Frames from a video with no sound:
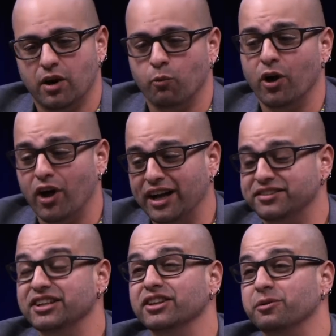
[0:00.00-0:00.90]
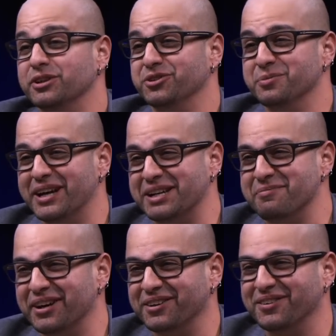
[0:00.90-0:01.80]
Well, ideally, we do make it
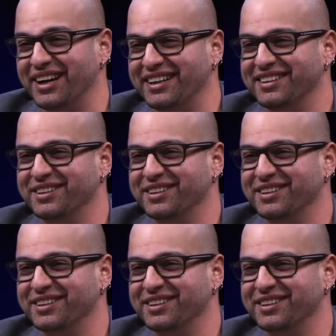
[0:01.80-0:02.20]
better, right?